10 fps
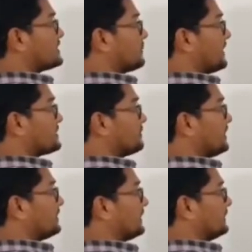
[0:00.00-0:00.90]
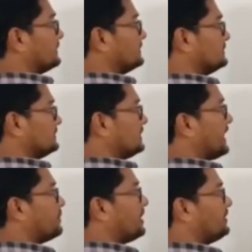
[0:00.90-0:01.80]
pairs with
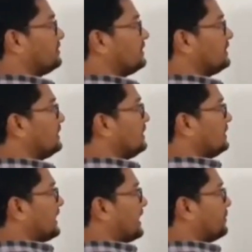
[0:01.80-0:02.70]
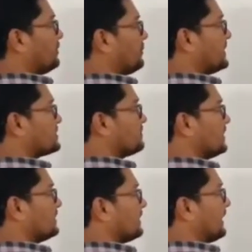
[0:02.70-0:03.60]
thymine, thymine pairs
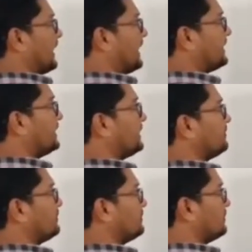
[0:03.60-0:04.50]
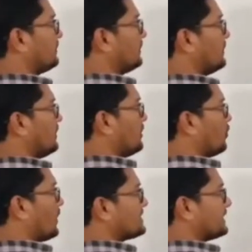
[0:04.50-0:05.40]
with adenine,
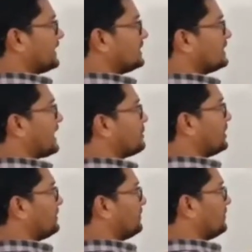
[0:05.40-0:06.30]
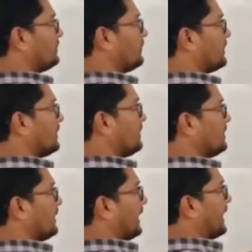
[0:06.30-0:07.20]
once again thymine,
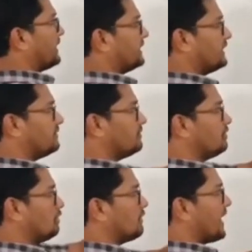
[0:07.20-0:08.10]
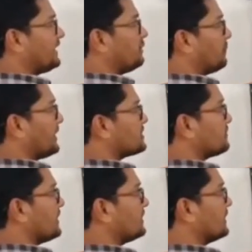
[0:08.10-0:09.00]
adenine, guanine
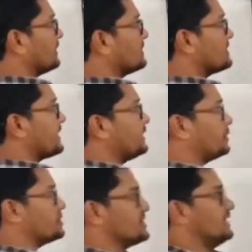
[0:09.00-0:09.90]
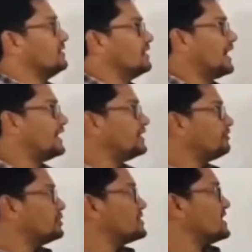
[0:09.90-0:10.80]
pairs with cytosine. And
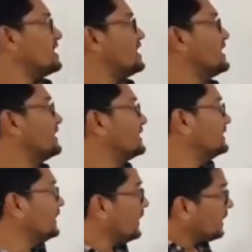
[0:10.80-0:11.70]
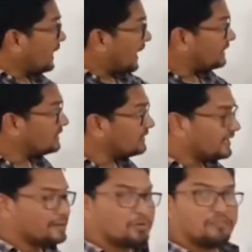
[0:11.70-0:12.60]
if you see here, at the
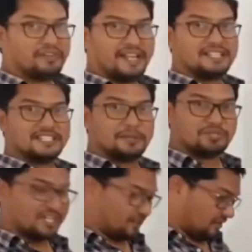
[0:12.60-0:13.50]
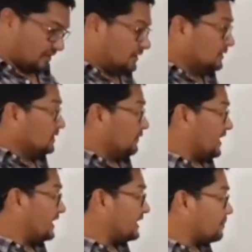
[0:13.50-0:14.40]
time of transcription,
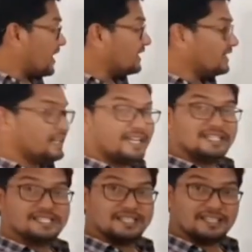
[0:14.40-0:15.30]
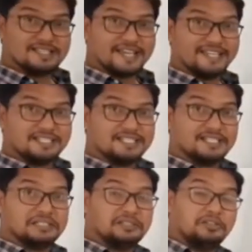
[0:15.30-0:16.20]
when an mRNA is synthesized,
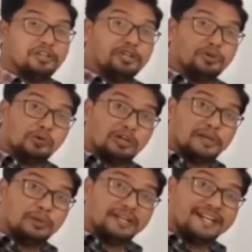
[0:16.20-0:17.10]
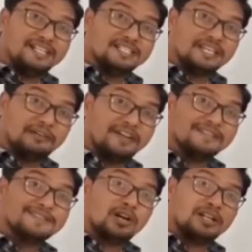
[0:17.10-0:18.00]
nucleotide
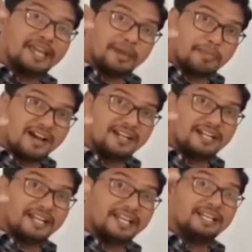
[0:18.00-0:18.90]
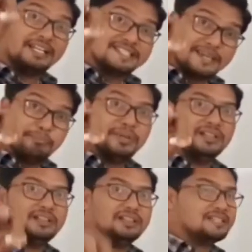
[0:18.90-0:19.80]
sequence on mRNA
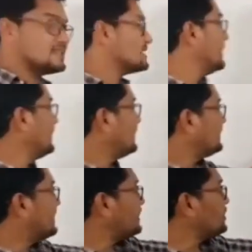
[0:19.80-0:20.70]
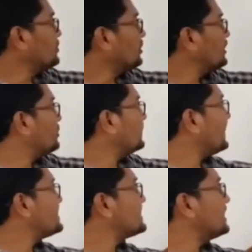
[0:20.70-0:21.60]
resembles the
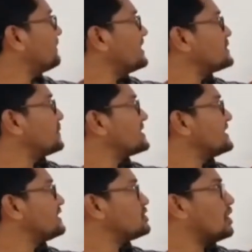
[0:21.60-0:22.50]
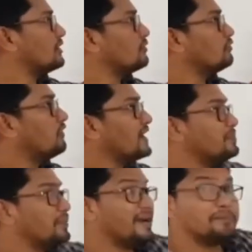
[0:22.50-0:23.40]
nucleotide sequence present on
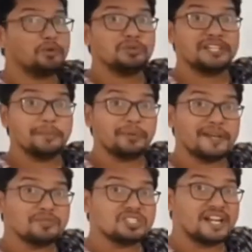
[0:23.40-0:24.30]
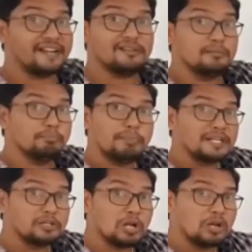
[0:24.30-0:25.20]
5' to 3' strand,
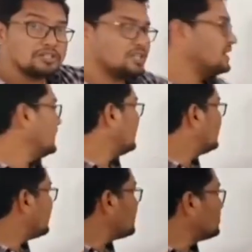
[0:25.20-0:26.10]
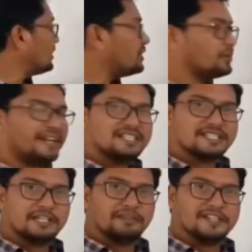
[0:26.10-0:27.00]
but not the nucleotide
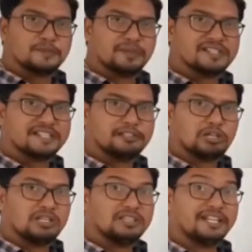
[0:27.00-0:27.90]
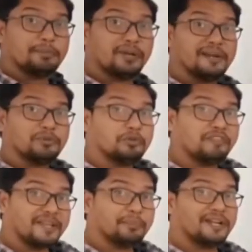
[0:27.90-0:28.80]
sequence present on 3' to
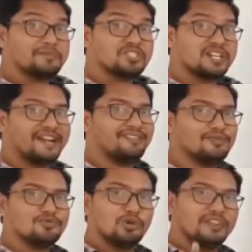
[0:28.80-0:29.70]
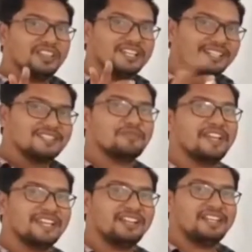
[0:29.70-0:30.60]
5' strand. So with it is
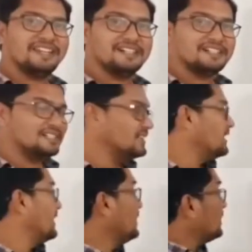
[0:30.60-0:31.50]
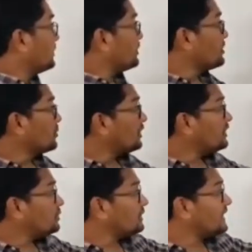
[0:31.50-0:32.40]
very clear,
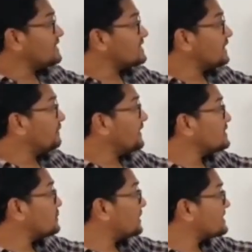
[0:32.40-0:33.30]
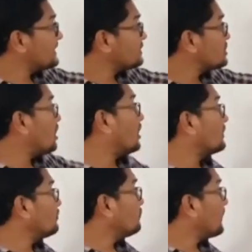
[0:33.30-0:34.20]
nucleotide sequence present
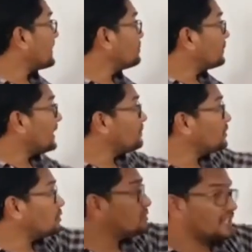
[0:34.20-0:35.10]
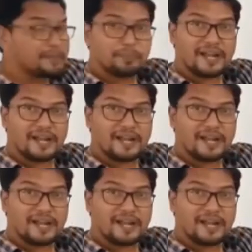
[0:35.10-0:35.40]
on 5' to 3'